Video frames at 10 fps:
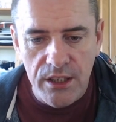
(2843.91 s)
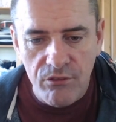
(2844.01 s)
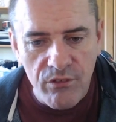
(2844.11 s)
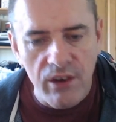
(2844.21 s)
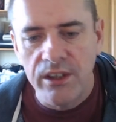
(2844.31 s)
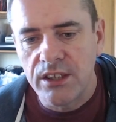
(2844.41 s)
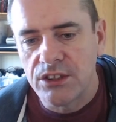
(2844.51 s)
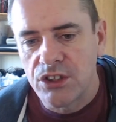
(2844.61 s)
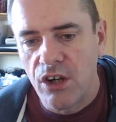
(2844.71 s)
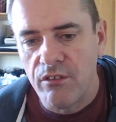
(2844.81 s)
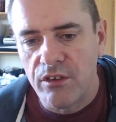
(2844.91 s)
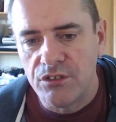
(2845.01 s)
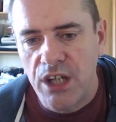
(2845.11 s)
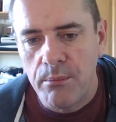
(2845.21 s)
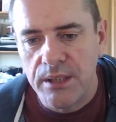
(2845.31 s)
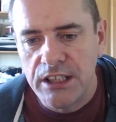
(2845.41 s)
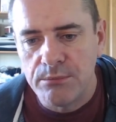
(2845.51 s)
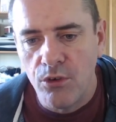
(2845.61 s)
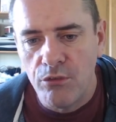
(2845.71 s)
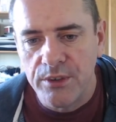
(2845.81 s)
A very conservative Japanese
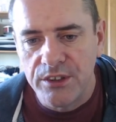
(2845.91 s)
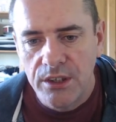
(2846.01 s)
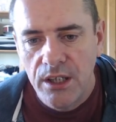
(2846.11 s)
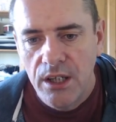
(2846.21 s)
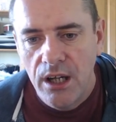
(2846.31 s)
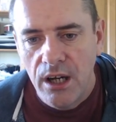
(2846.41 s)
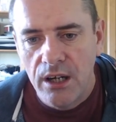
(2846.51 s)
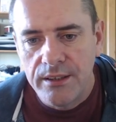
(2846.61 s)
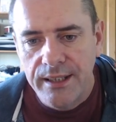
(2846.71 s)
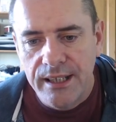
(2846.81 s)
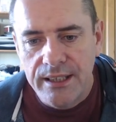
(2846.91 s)
movement on that.